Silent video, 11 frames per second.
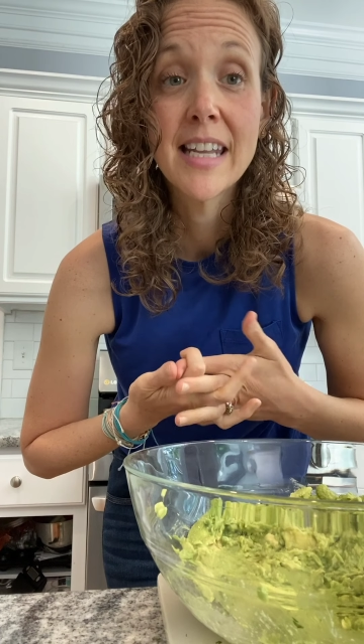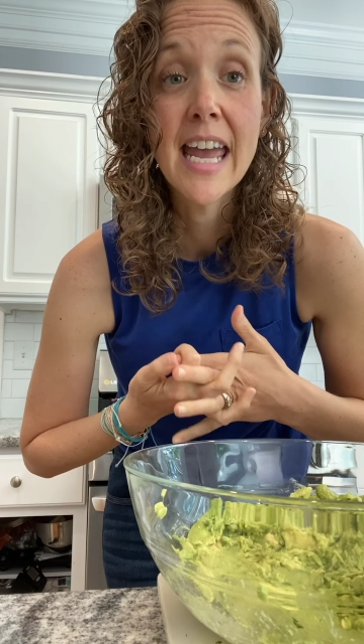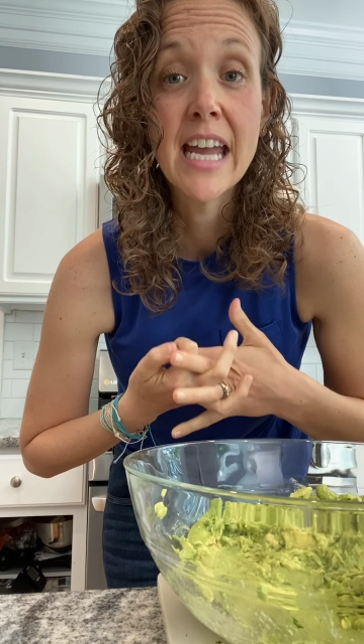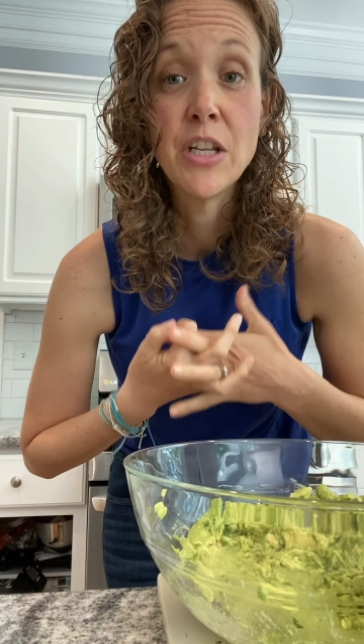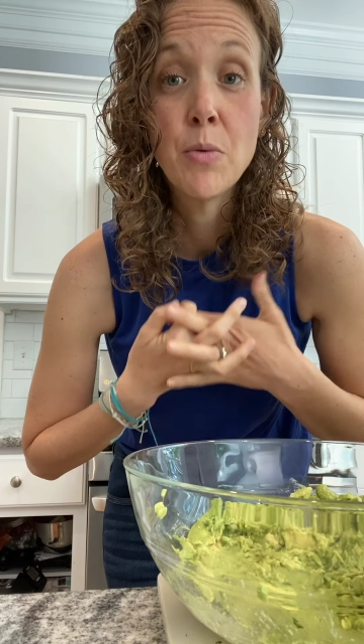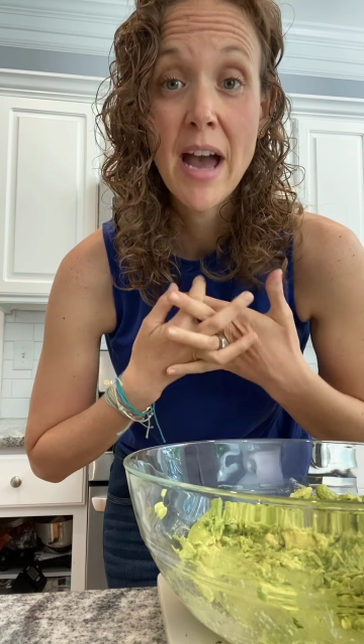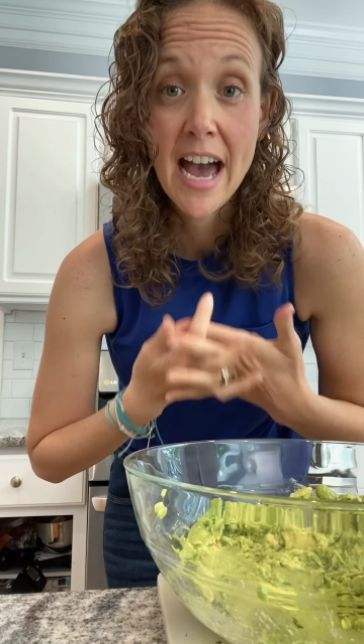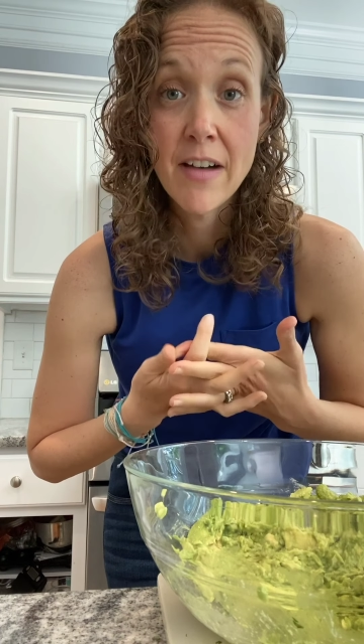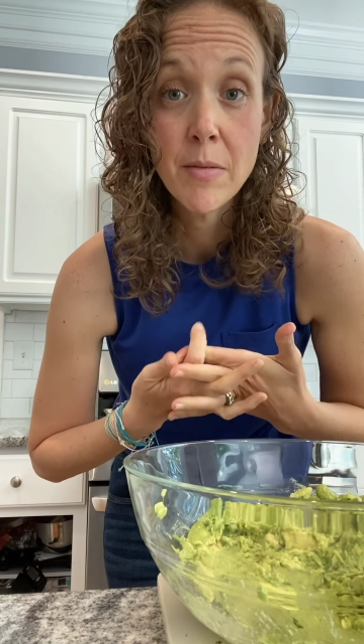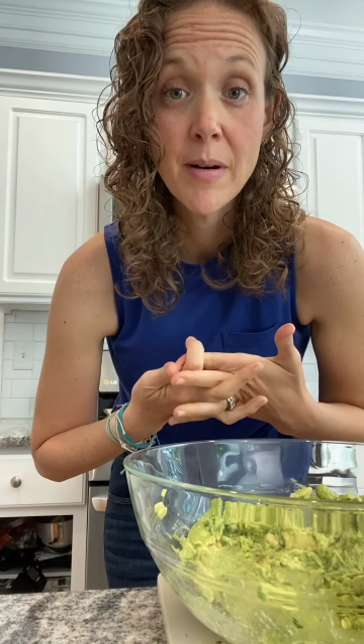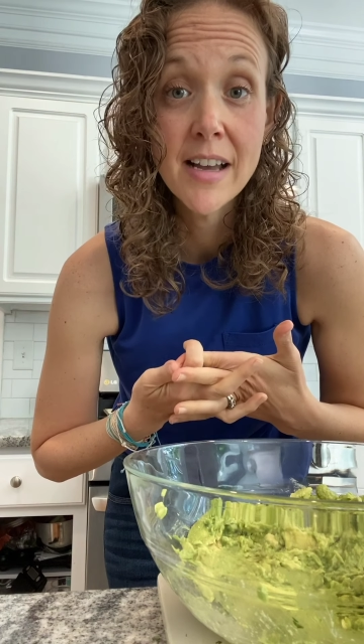and you have
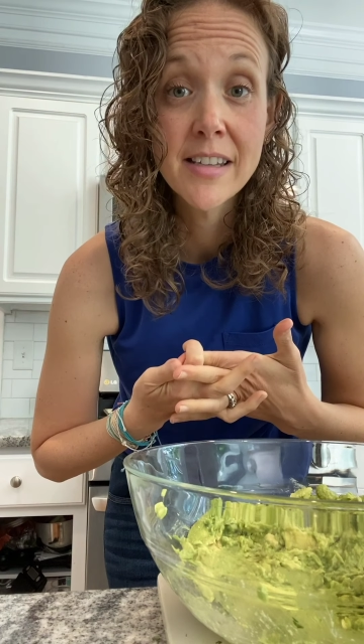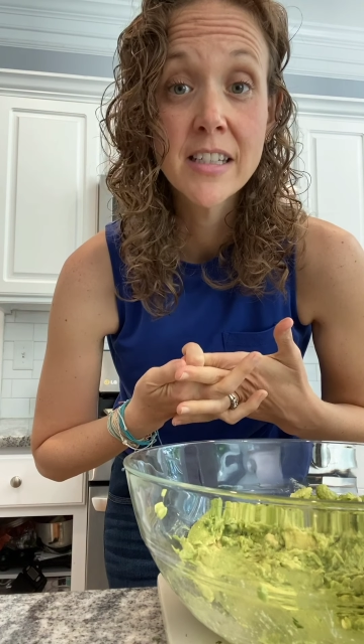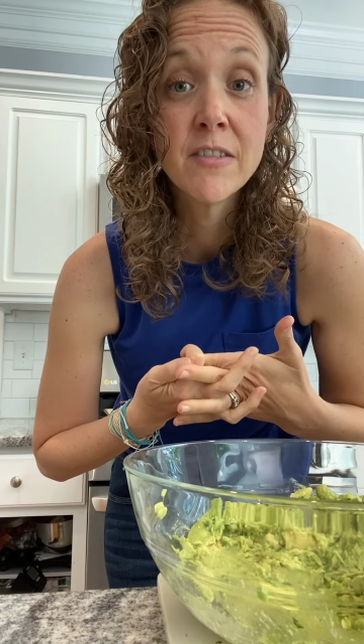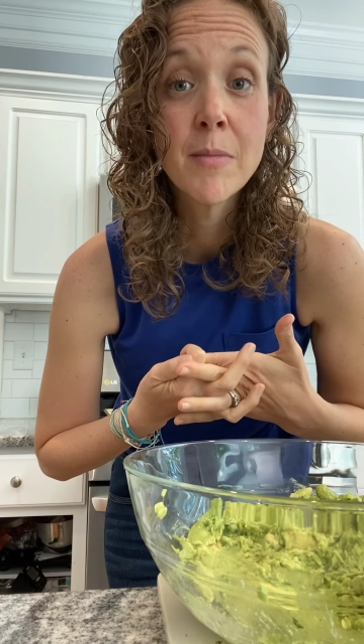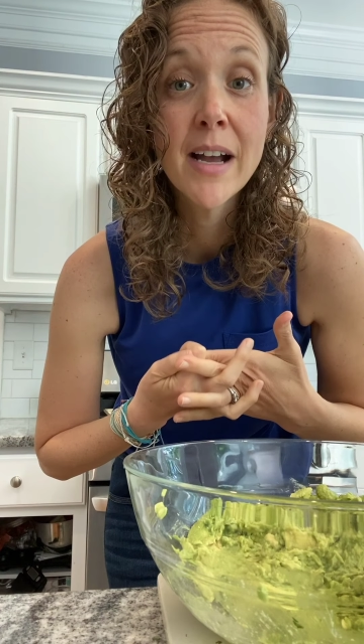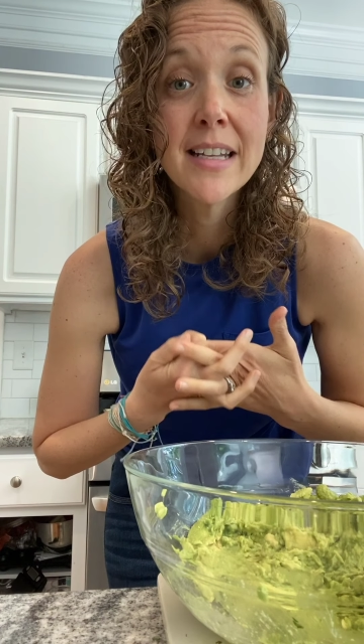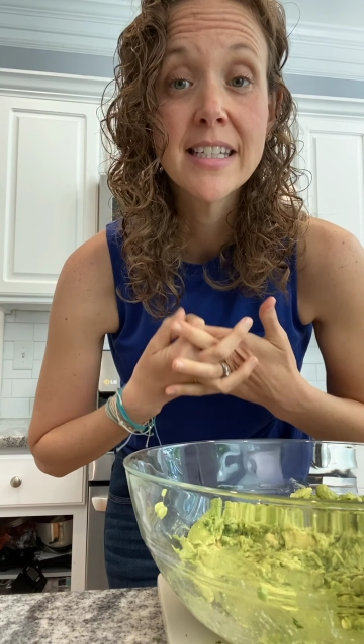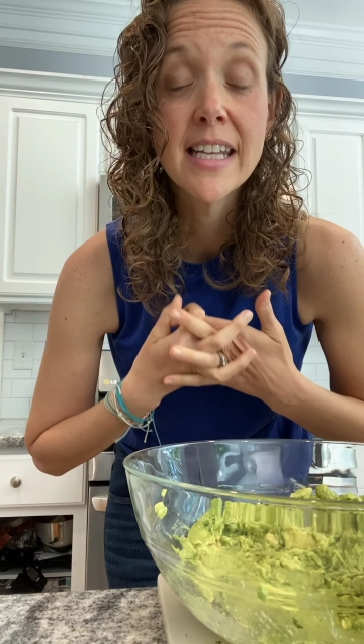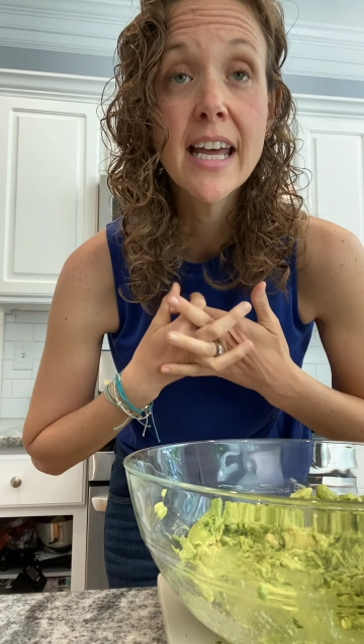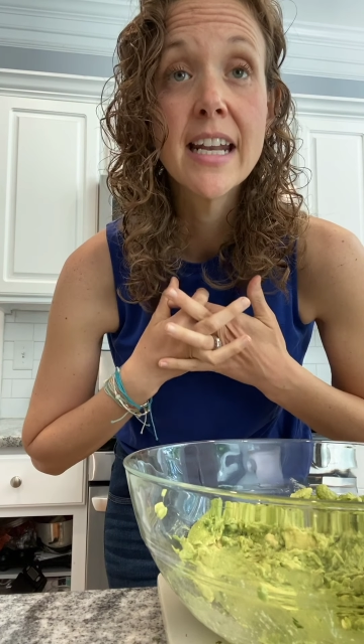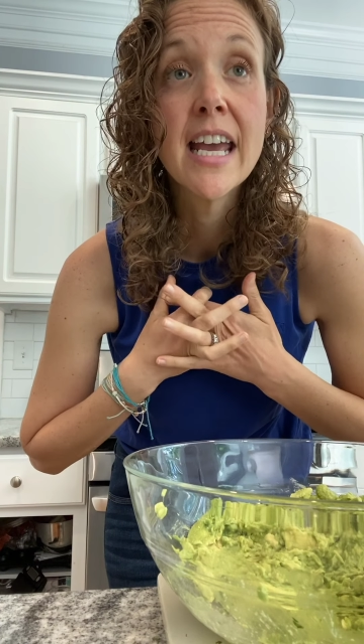a positive
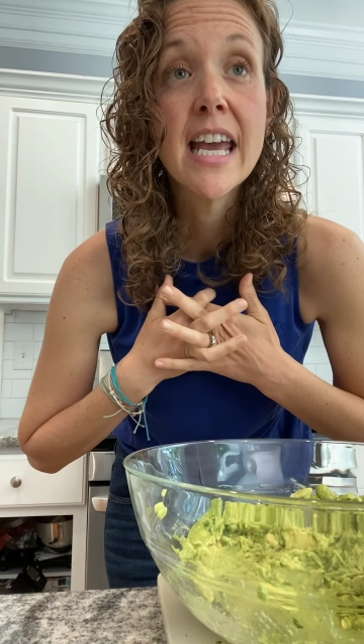mindset,